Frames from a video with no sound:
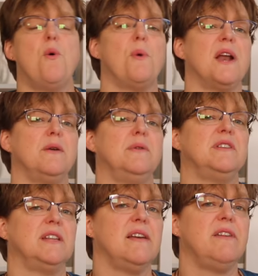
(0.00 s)
when I
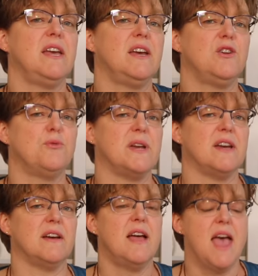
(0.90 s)
was living in
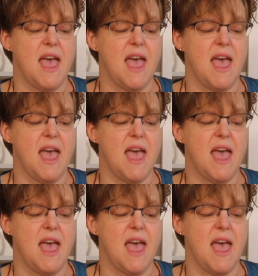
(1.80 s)
Korea